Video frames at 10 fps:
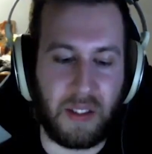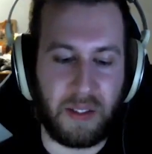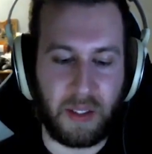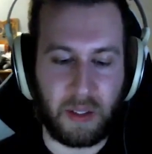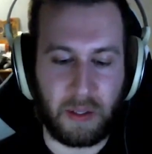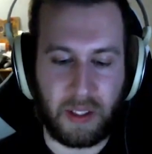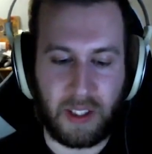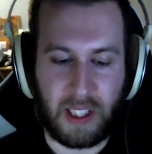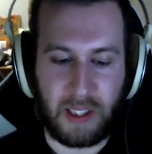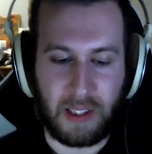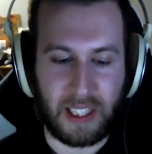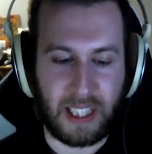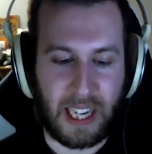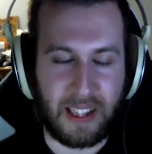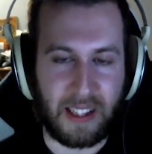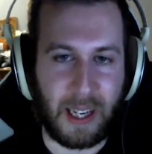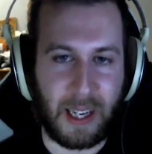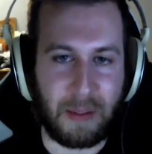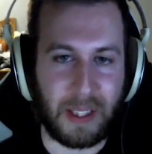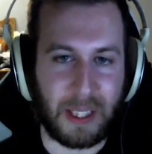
the first one, like at the time of it